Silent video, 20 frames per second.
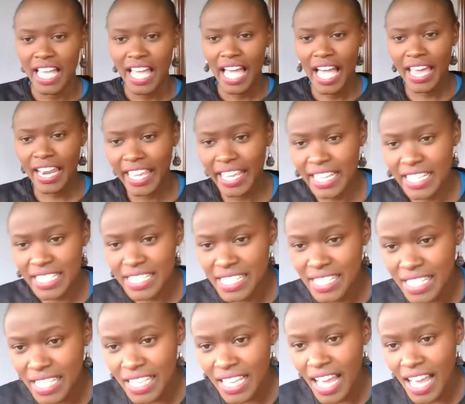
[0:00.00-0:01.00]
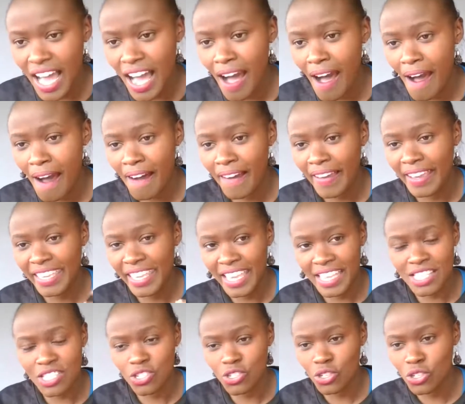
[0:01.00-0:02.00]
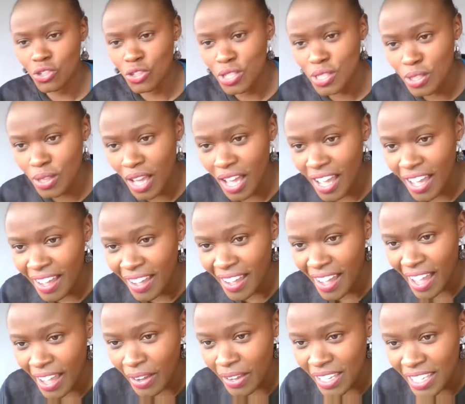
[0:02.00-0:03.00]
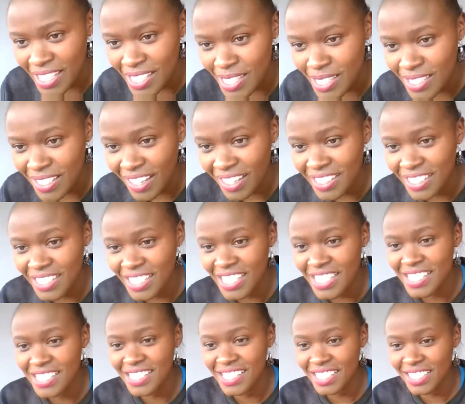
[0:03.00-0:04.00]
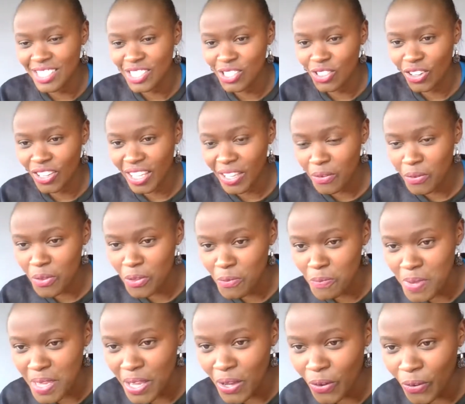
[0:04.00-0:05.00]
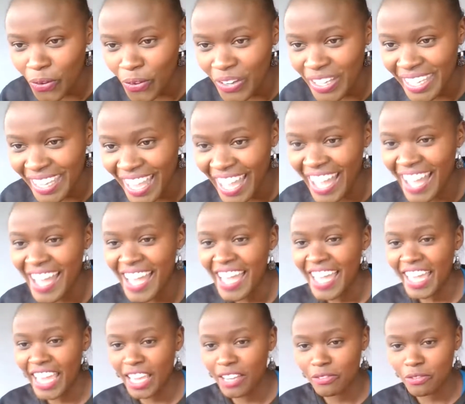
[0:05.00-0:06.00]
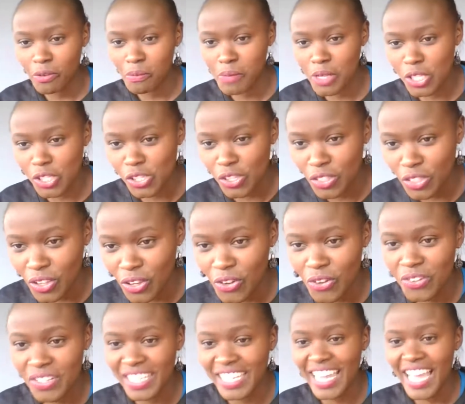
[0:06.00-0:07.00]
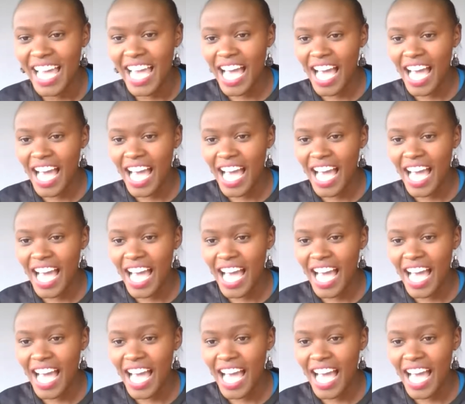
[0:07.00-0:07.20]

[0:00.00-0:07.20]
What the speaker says: And I can see, yes, Jojo is he's still talking with me. Oh yeah, information theory.